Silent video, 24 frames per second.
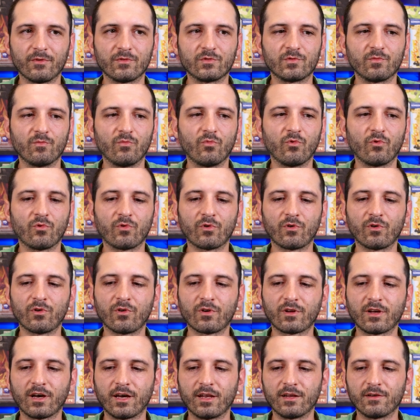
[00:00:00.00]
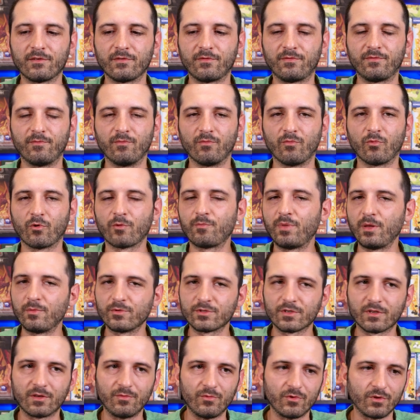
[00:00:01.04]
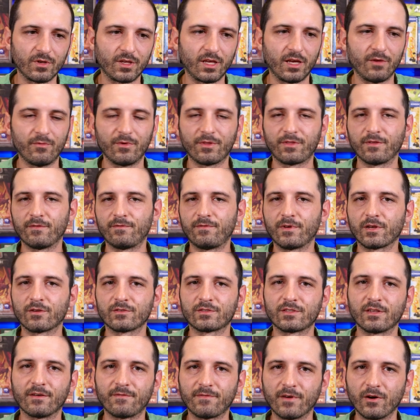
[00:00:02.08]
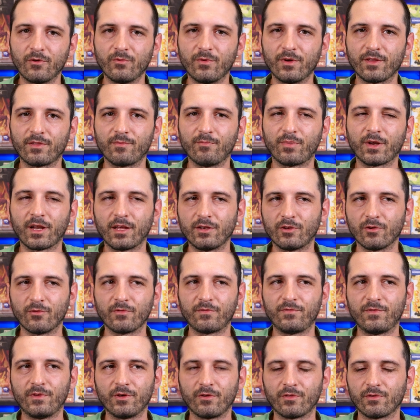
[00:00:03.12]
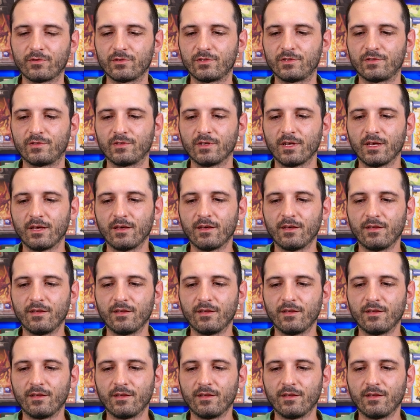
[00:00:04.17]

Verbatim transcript: There's more kind of more people to communicate with and figure stuff out with, but I don't feel there's